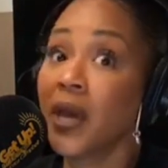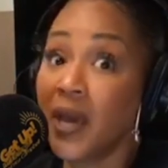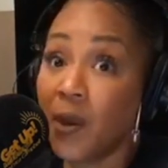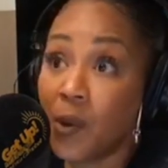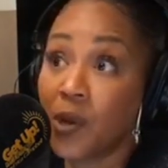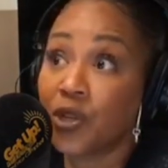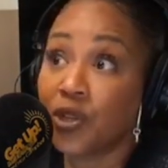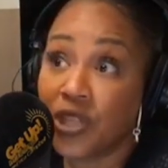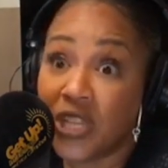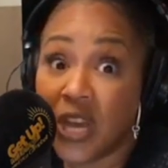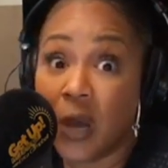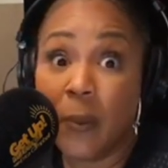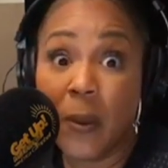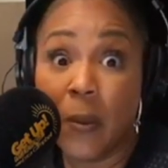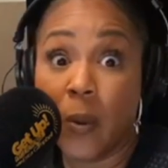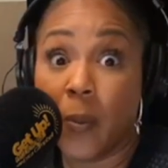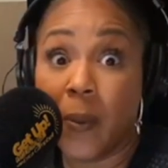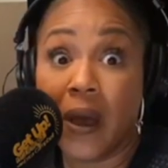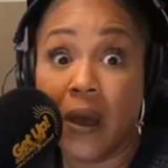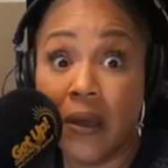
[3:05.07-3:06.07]
He wants you to tell
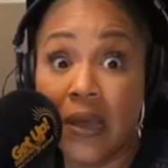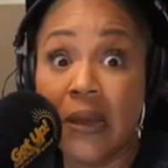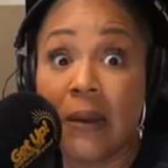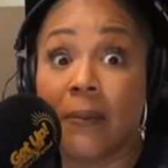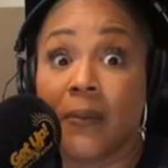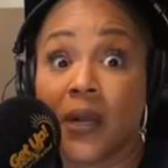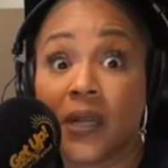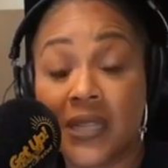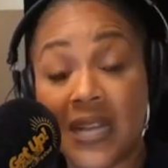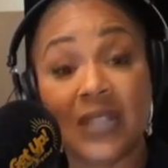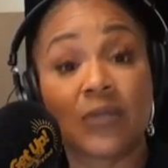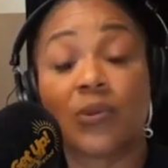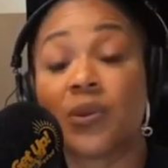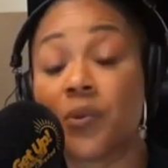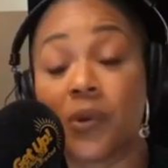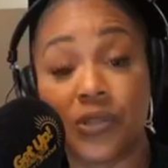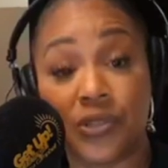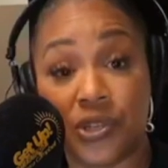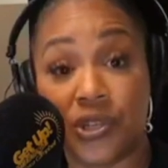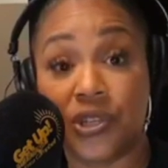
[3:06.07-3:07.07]
people about him. That's what he
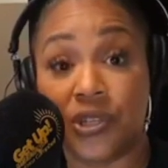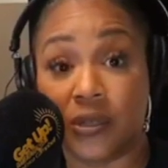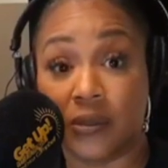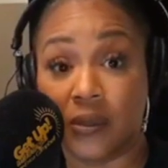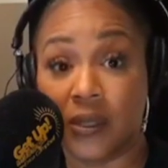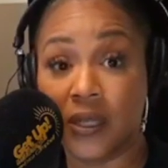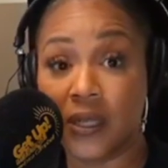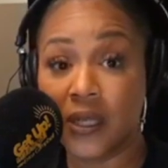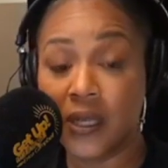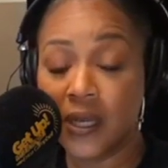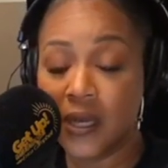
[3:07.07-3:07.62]
wants you to do.